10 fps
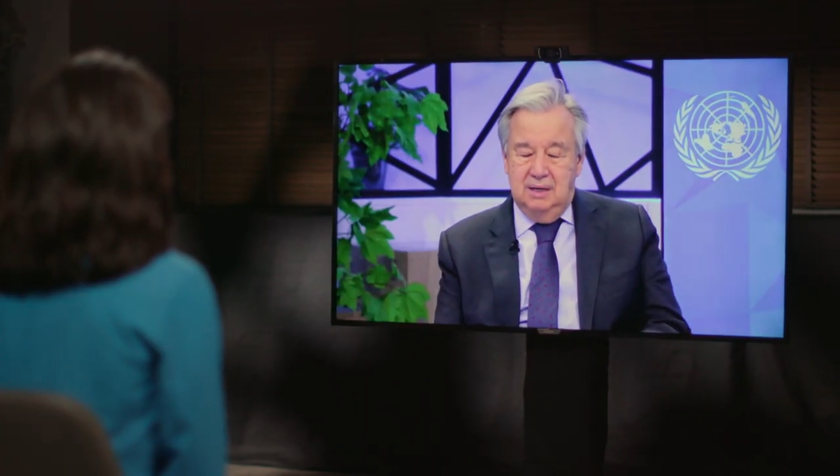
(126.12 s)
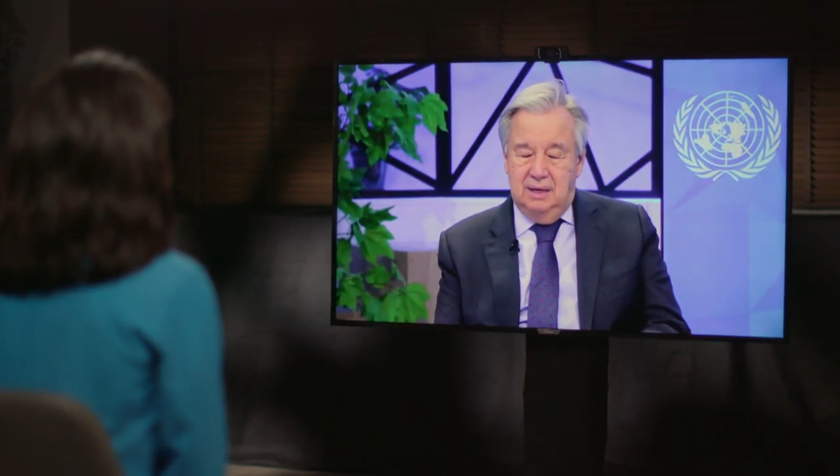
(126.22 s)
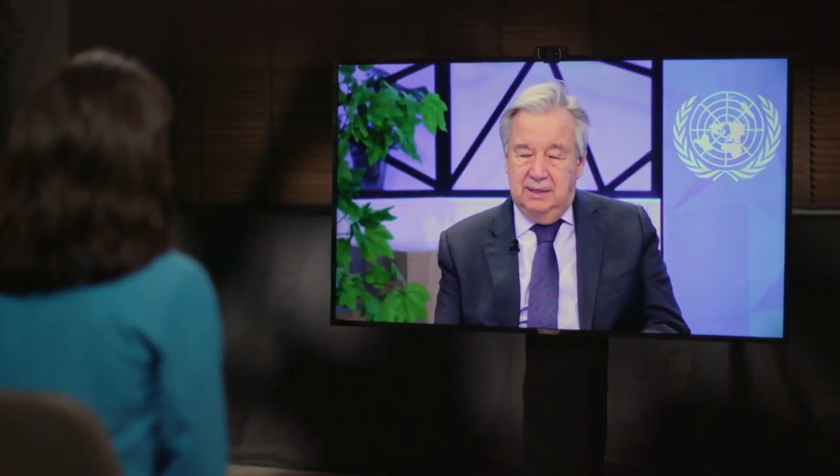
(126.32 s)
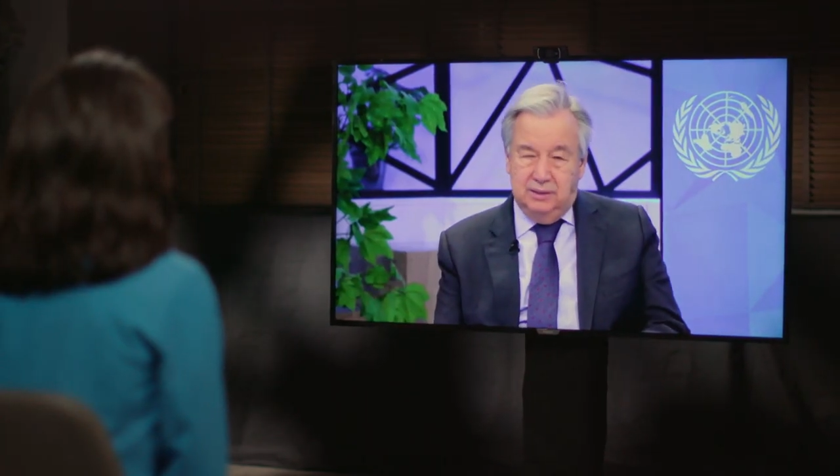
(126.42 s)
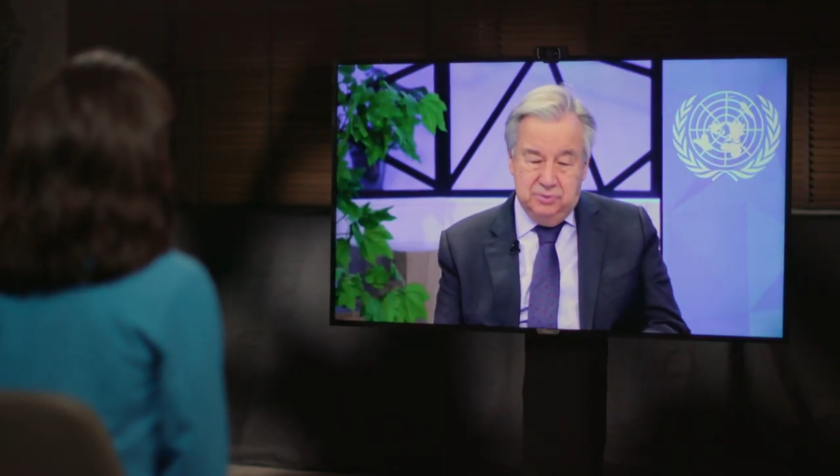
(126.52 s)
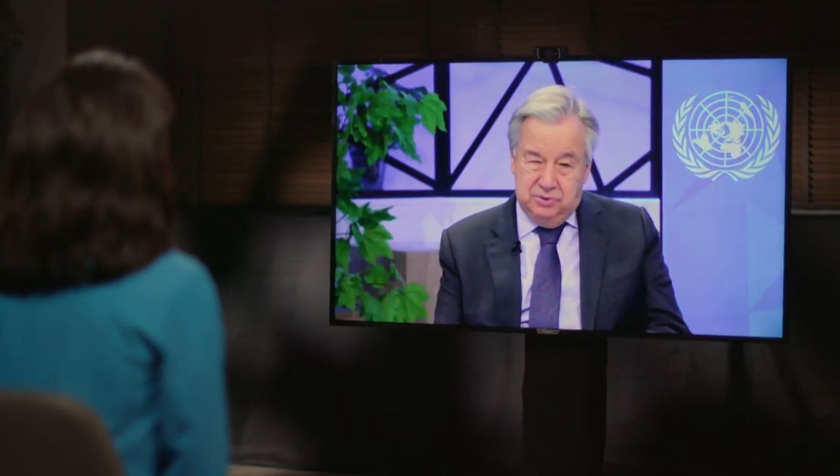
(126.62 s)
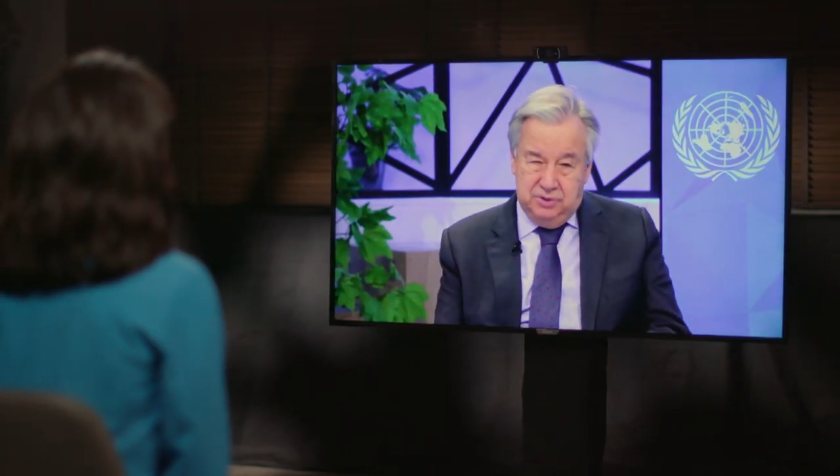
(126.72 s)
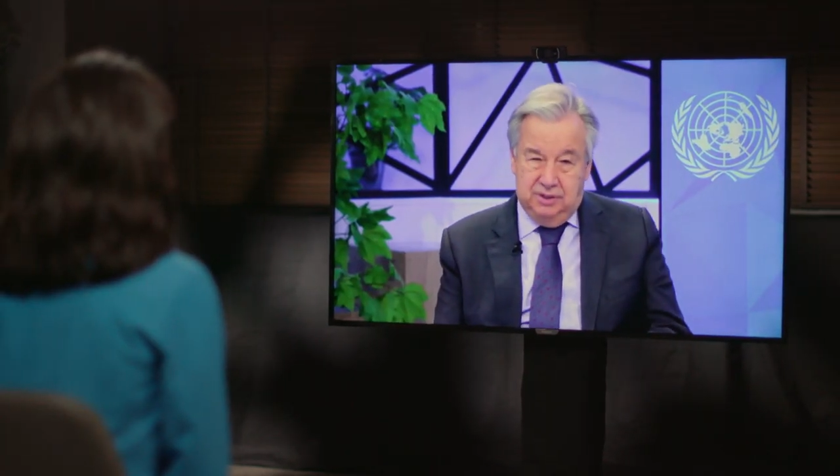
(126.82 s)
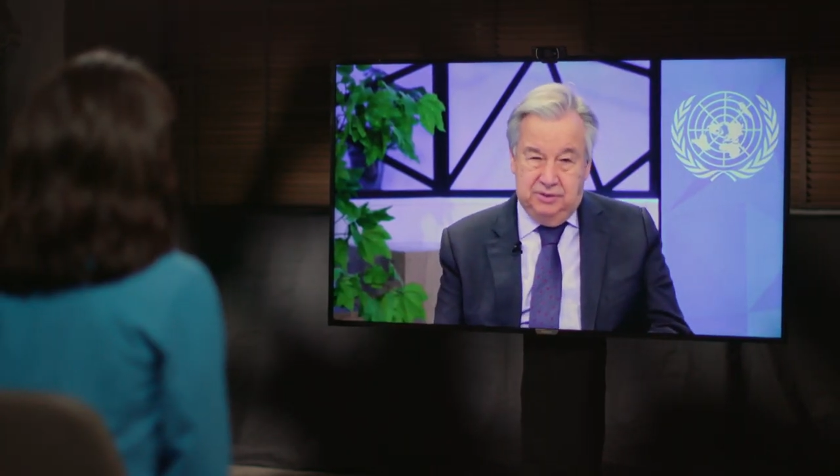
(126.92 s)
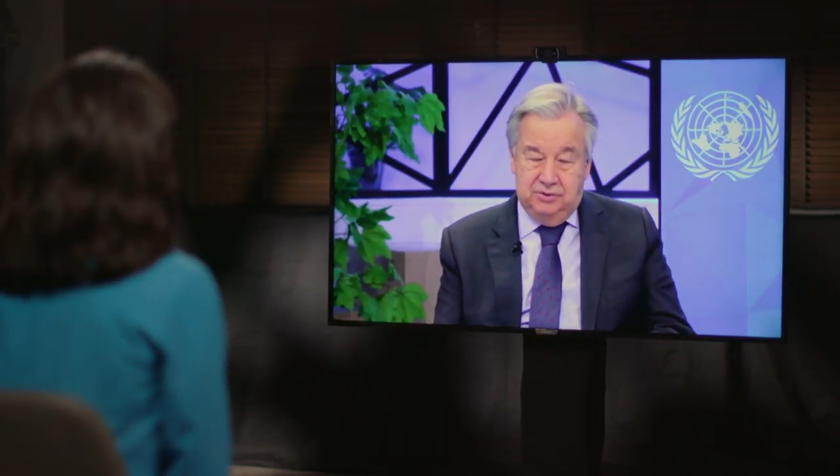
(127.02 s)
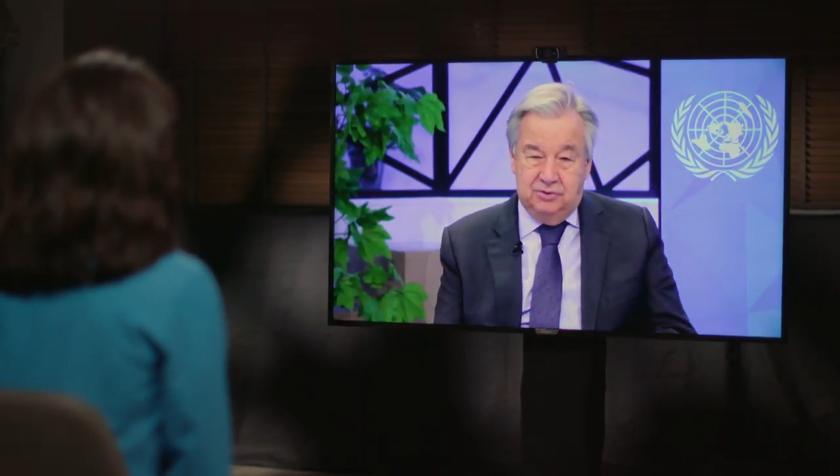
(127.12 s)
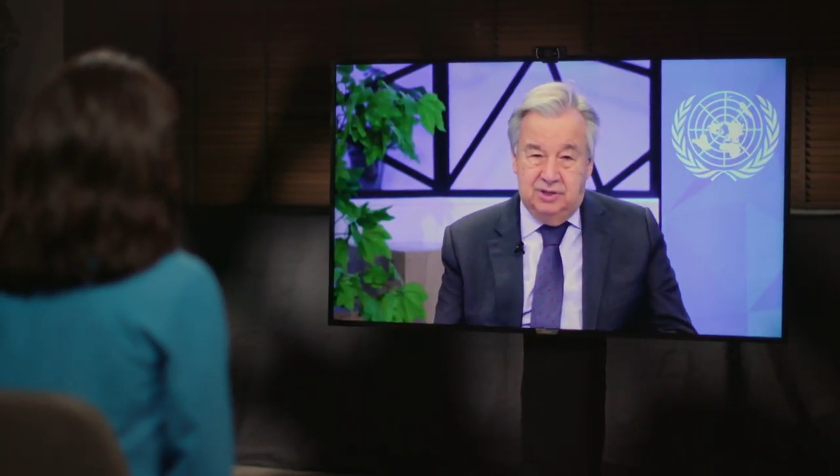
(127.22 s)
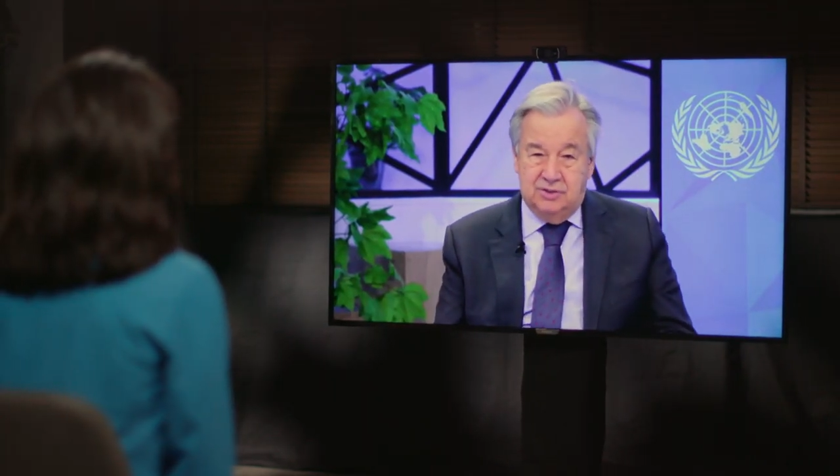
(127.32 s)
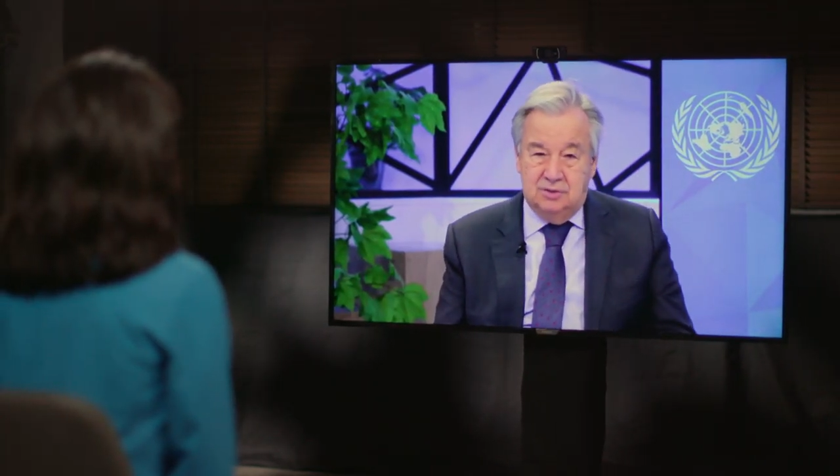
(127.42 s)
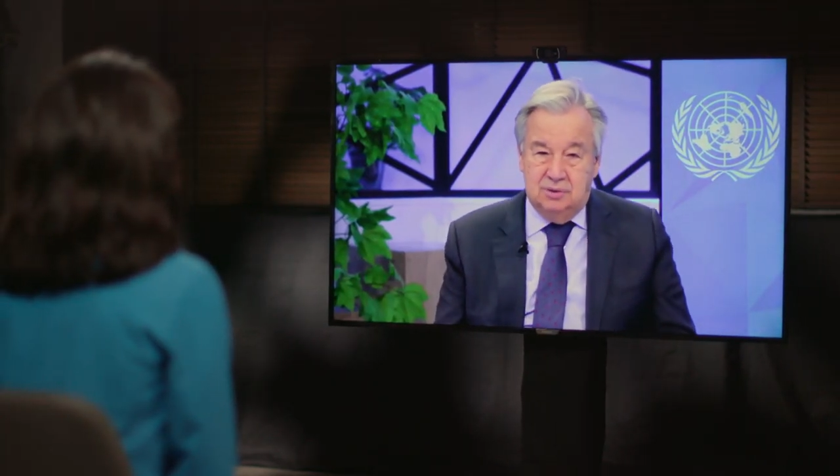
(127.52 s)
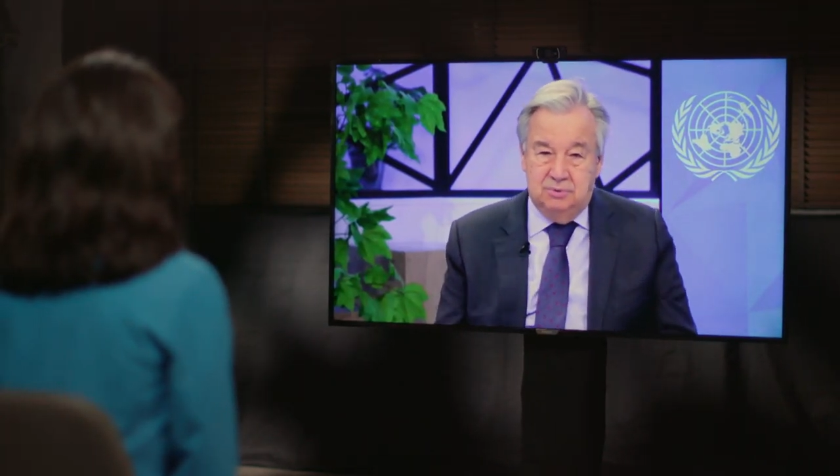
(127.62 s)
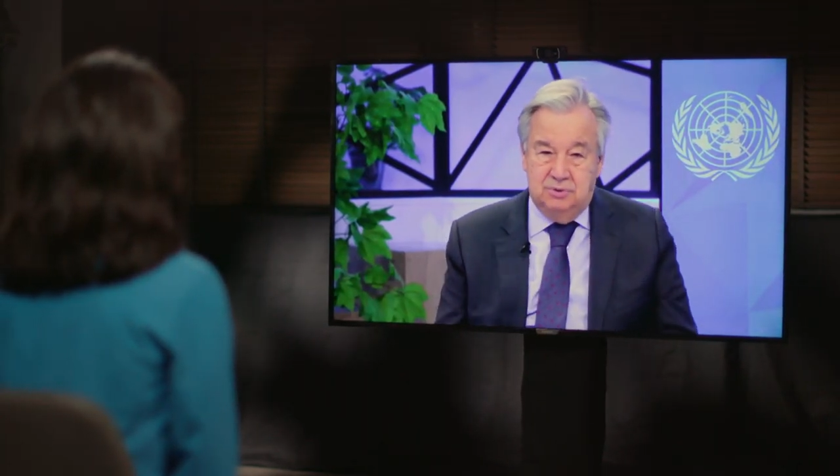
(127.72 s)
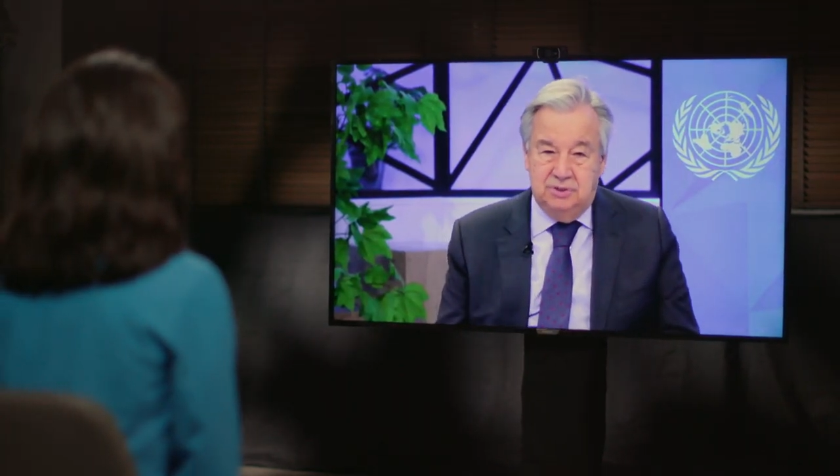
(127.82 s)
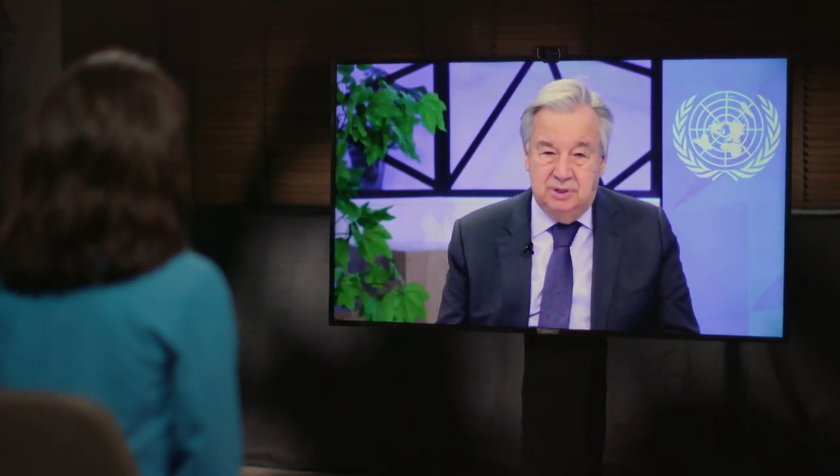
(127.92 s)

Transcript: I don't think the international community